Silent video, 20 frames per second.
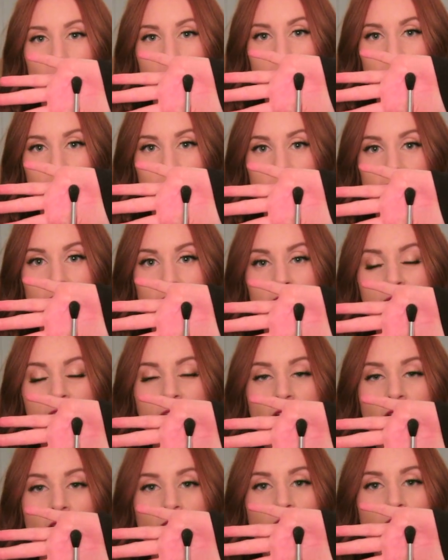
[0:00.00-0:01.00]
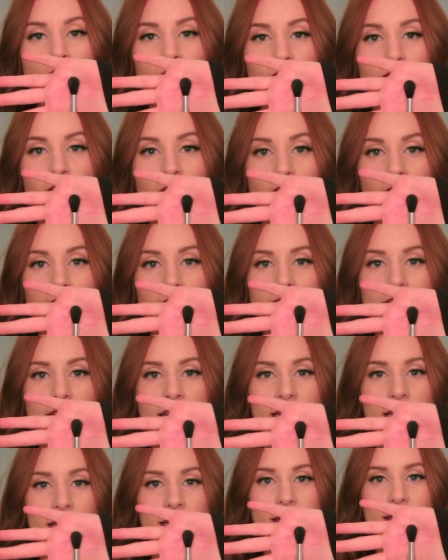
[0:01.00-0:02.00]
brushes. I find
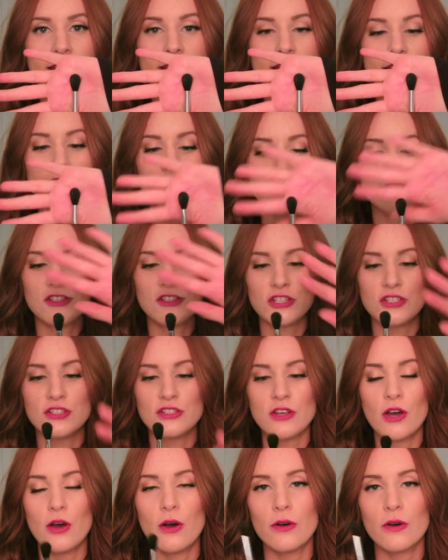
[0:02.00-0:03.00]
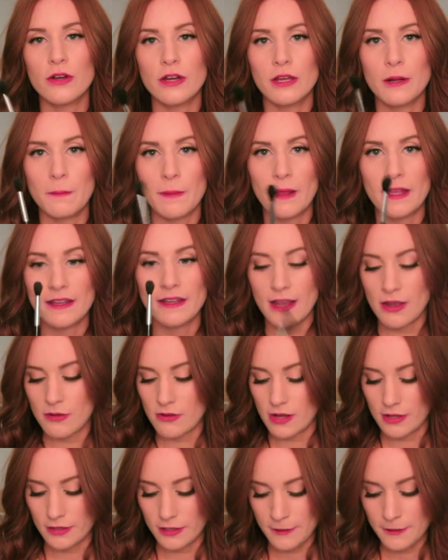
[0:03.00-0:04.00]
it is just so good at blending out
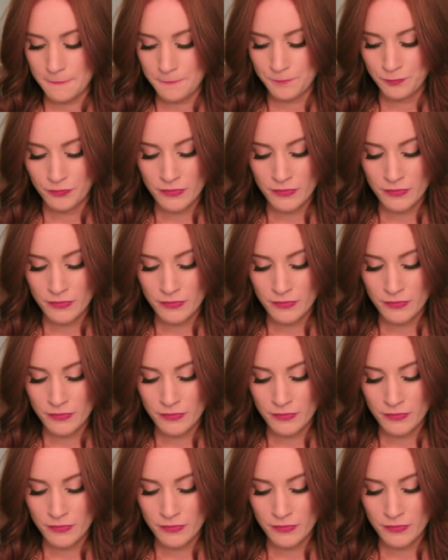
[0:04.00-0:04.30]
color.